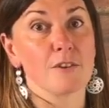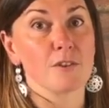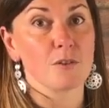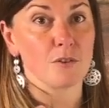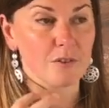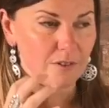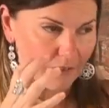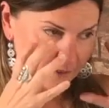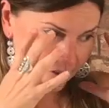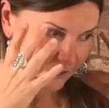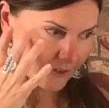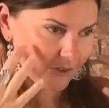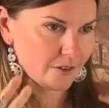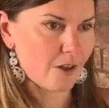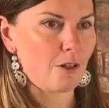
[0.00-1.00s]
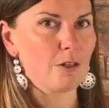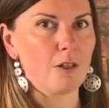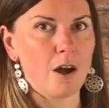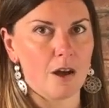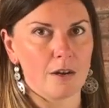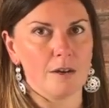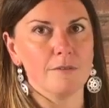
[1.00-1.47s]
There's just a
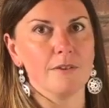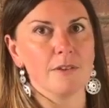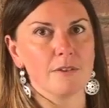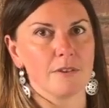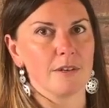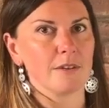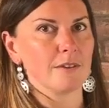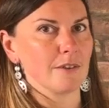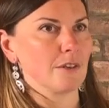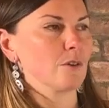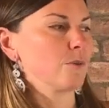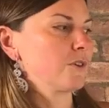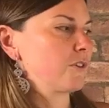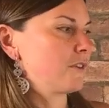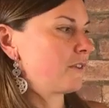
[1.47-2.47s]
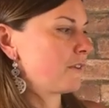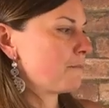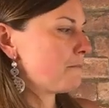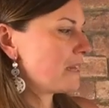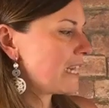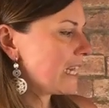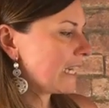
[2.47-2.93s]
lot of instincts, intuitions,
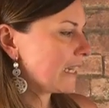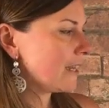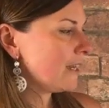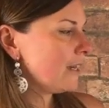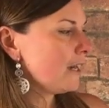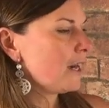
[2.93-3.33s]
and being.